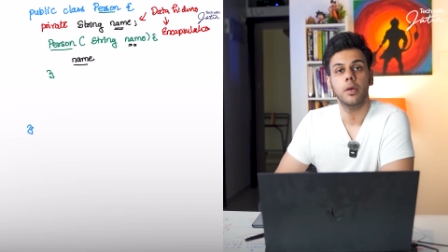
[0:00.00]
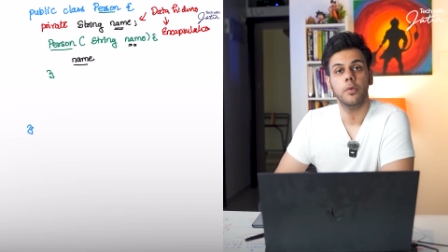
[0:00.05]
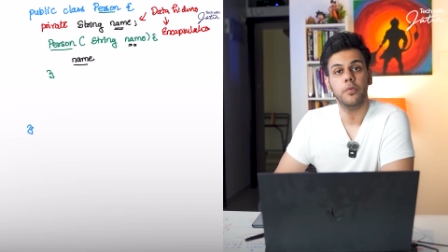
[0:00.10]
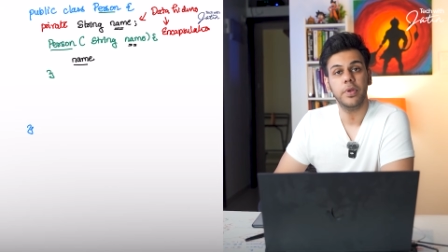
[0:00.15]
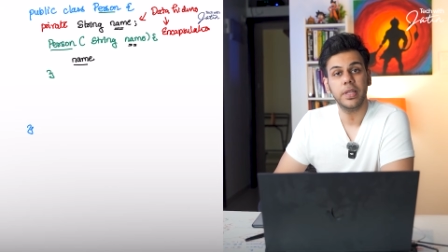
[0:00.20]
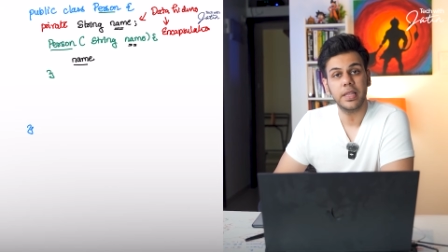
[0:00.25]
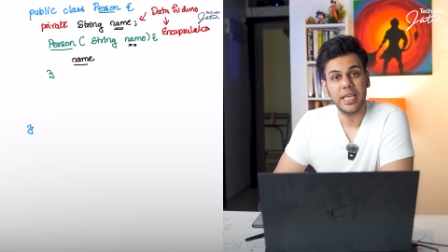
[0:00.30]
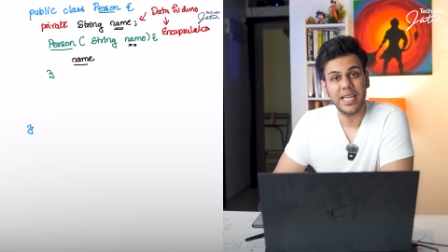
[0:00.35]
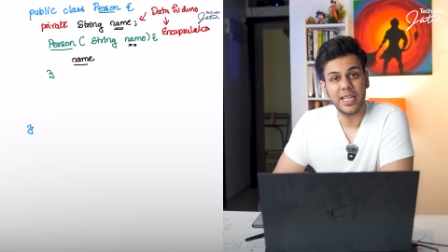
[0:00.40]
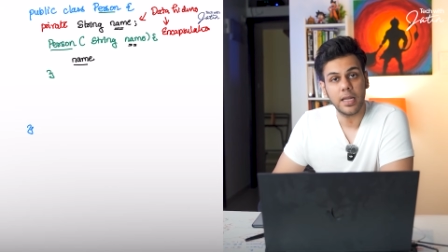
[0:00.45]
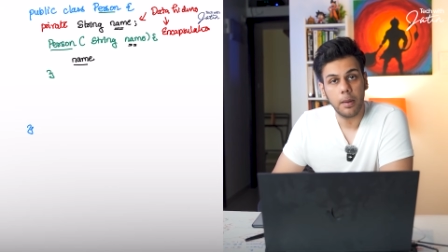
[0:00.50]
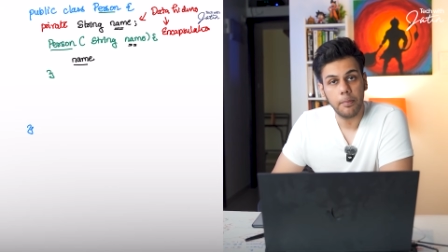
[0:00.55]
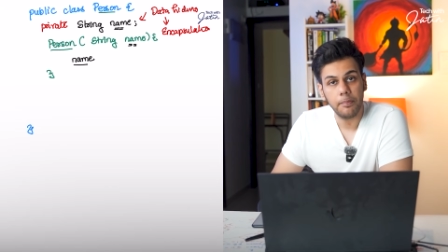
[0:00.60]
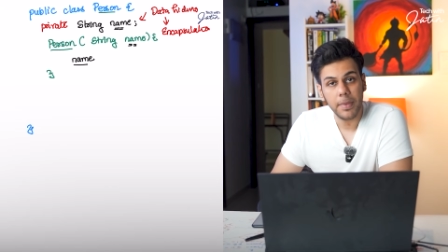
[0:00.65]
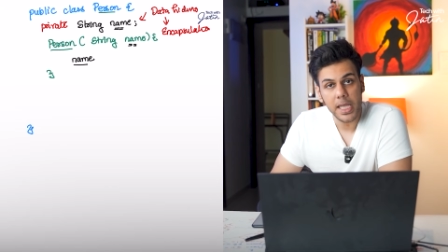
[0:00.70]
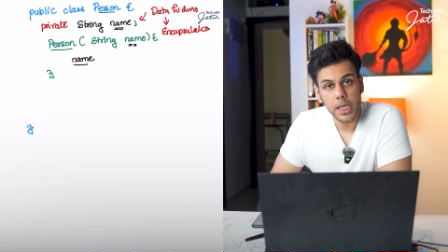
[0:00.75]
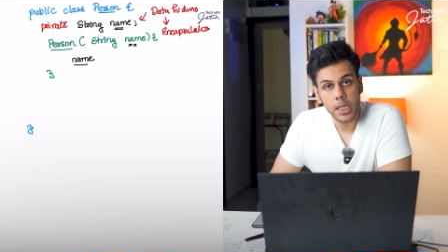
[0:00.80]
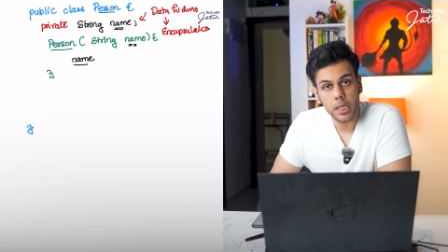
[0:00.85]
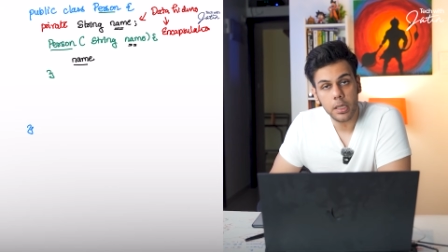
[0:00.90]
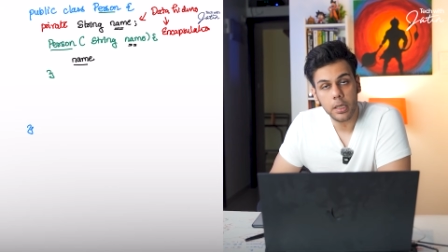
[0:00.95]
Within a
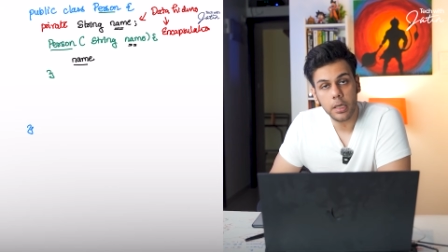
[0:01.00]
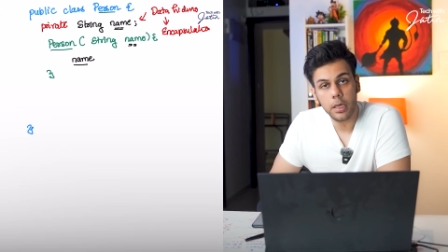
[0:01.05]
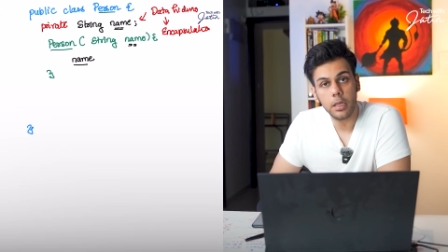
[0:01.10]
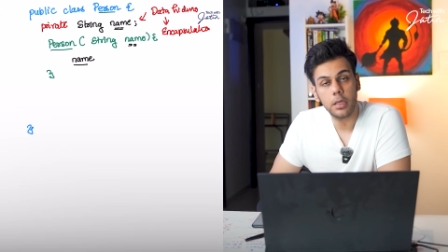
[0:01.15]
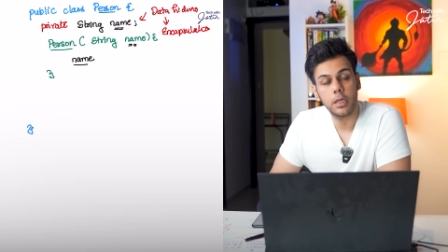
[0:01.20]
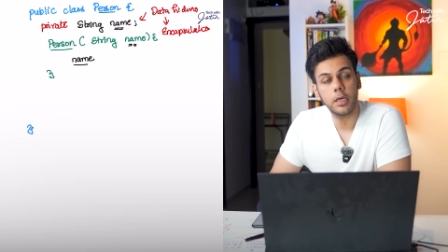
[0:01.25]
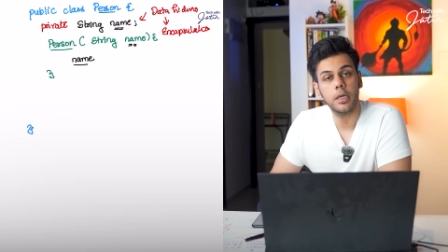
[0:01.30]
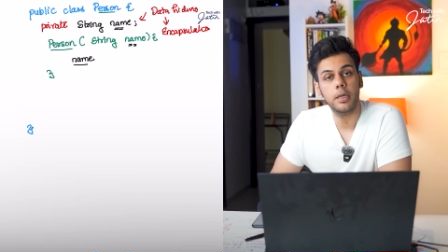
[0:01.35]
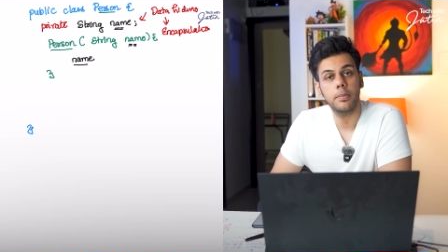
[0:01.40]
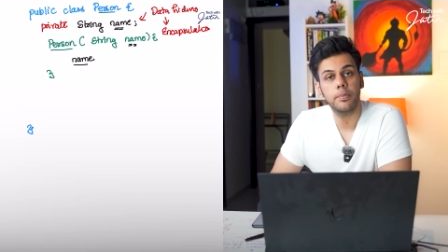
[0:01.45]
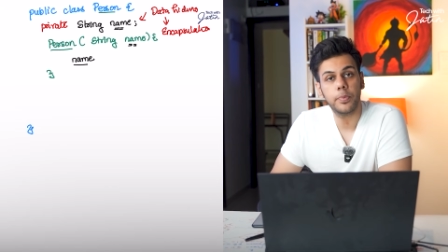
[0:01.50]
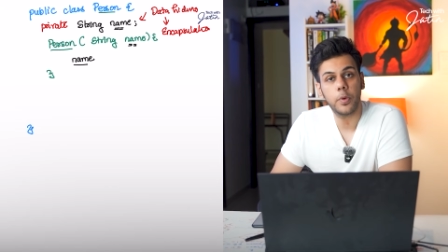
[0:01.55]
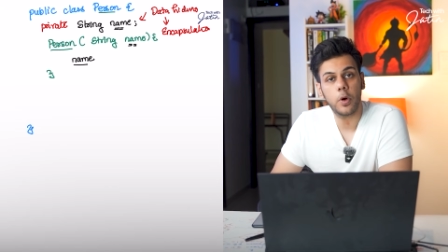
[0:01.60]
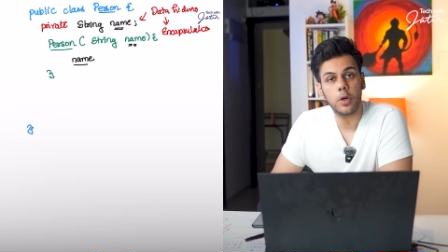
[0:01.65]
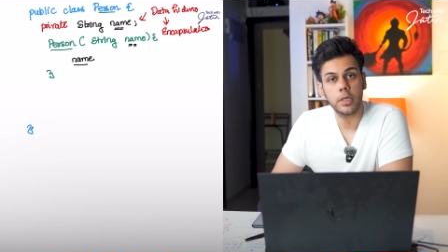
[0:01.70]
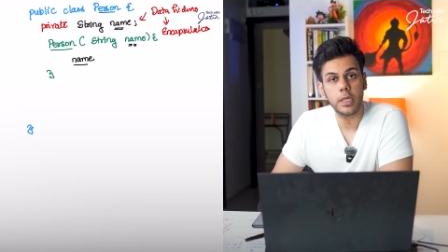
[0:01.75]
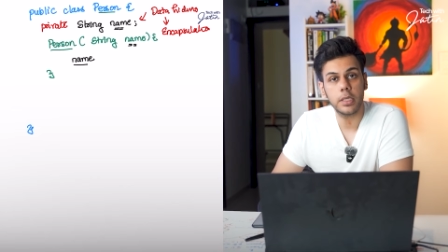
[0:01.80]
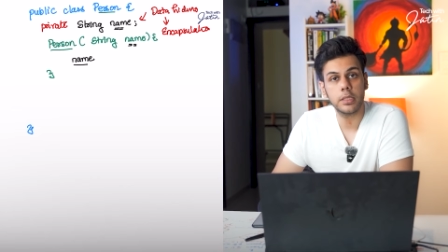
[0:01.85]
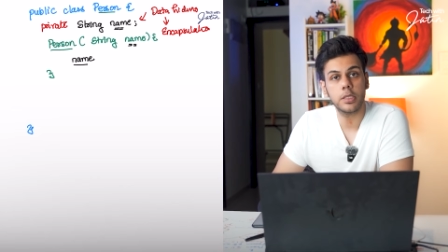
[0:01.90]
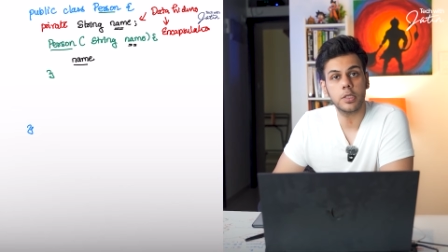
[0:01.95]
method, the
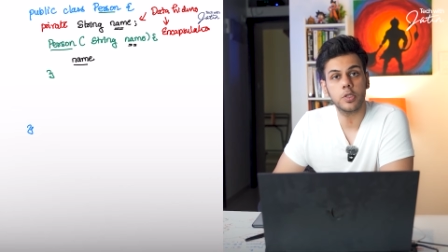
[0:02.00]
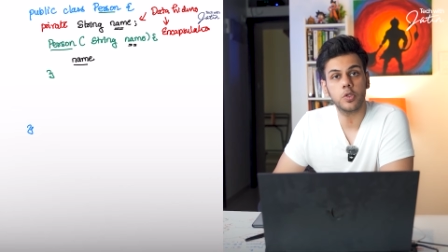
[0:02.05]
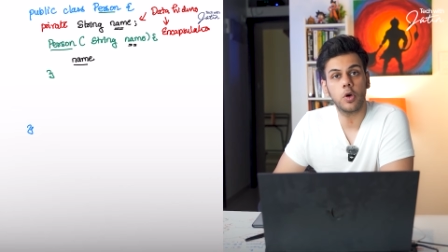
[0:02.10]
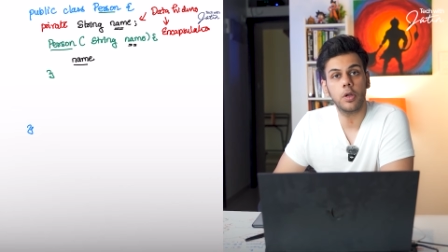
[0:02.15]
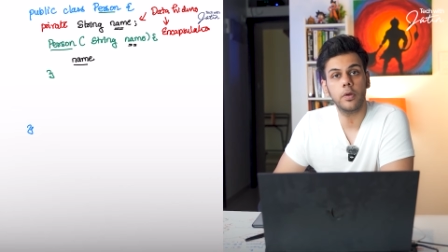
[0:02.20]
importance is